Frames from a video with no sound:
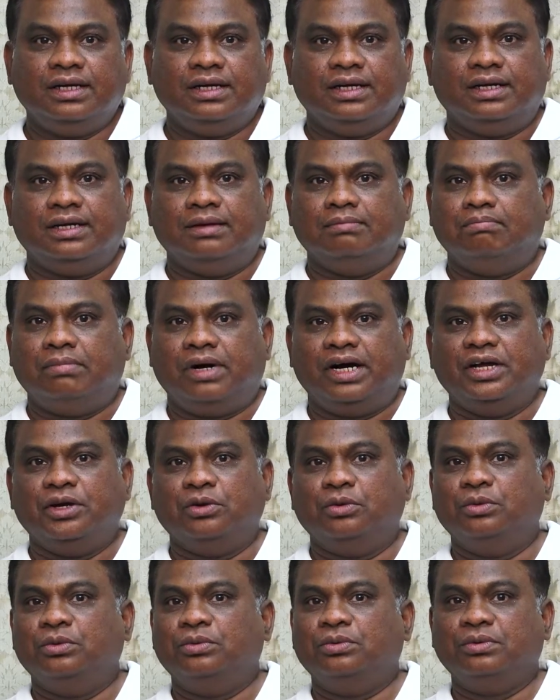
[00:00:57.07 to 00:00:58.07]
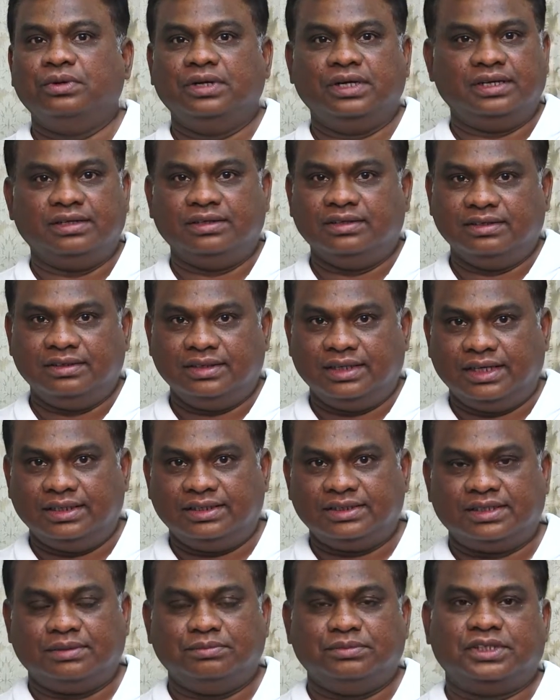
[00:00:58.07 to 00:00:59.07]
uh, bio and
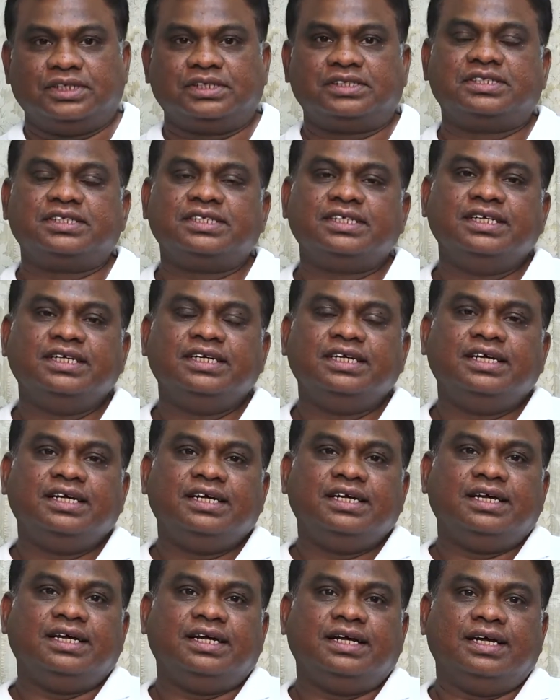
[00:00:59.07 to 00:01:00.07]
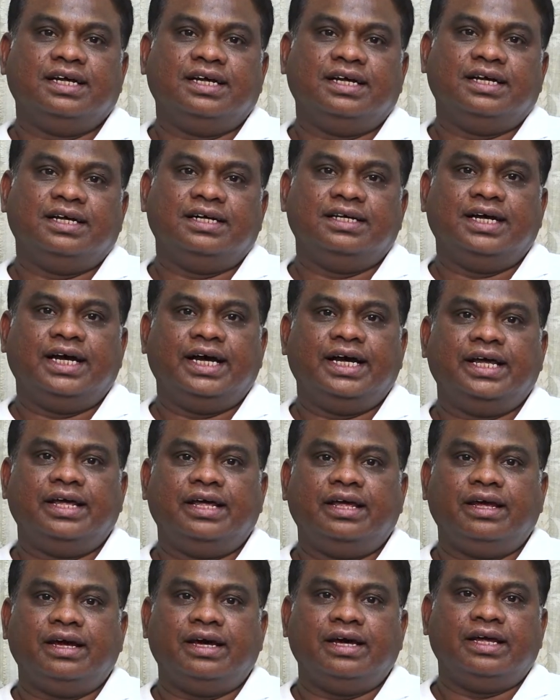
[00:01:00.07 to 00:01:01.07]
other subjects. Uh,
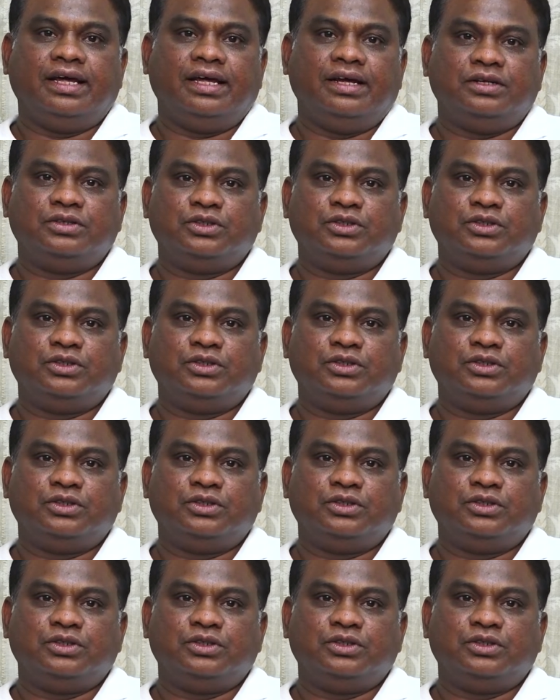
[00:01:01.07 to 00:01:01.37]
I, I